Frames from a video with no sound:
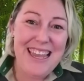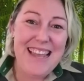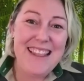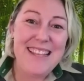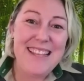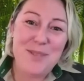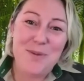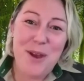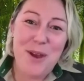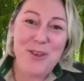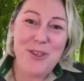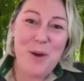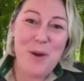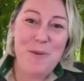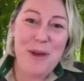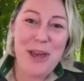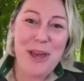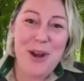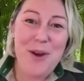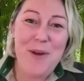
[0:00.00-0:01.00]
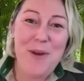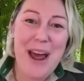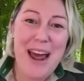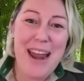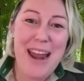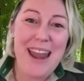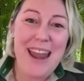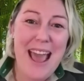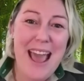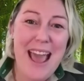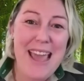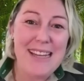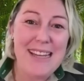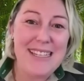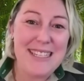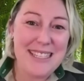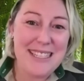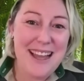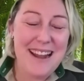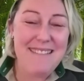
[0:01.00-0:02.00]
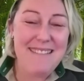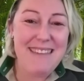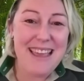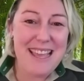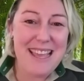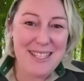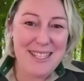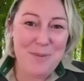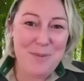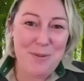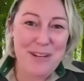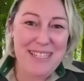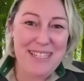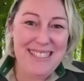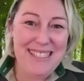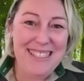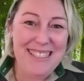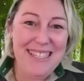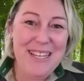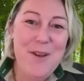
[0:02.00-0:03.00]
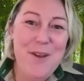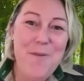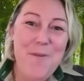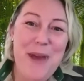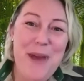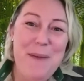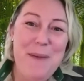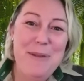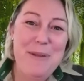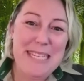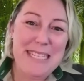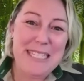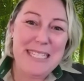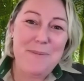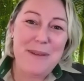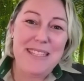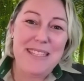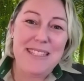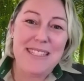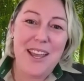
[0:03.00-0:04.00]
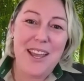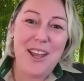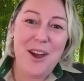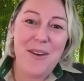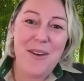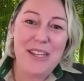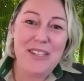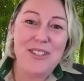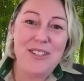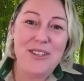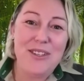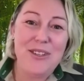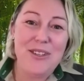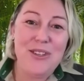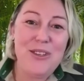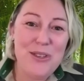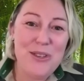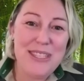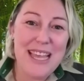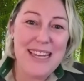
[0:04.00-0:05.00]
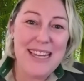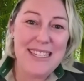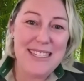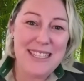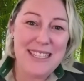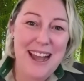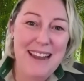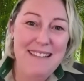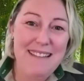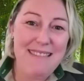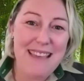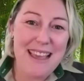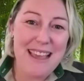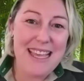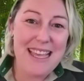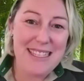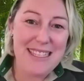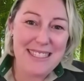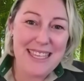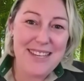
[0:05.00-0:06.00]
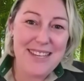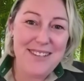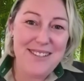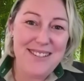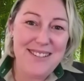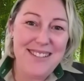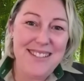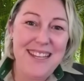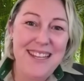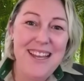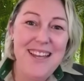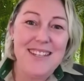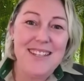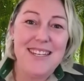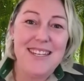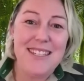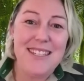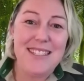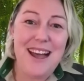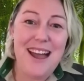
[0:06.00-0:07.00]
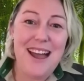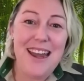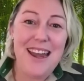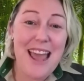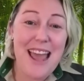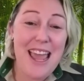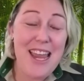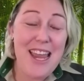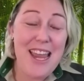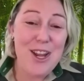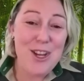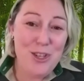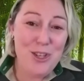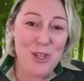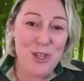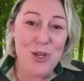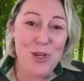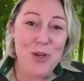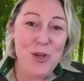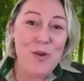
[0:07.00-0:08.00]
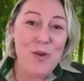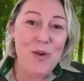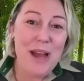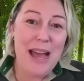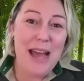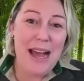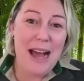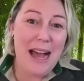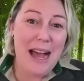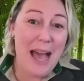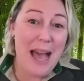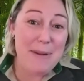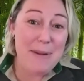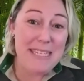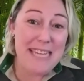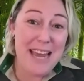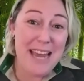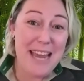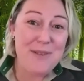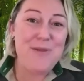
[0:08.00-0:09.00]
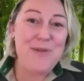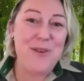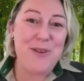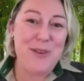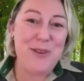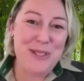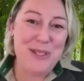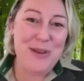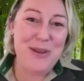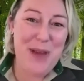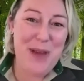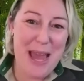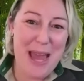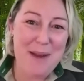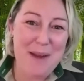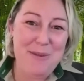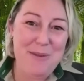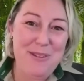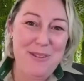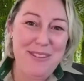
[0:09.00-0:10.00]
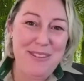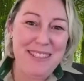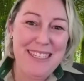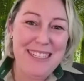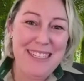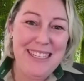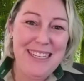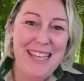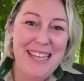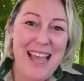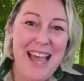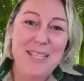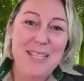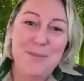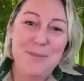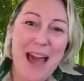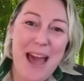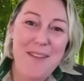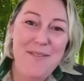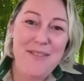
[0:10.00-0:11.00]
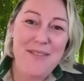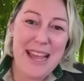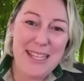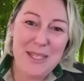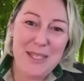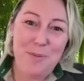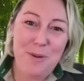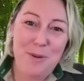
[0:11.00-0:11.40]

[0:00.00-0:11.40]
In this workshop, we're going to run a design thinking sprint where participants are going to use their design thinking skills to design a new uh, habitat for a zoo animal. As part of that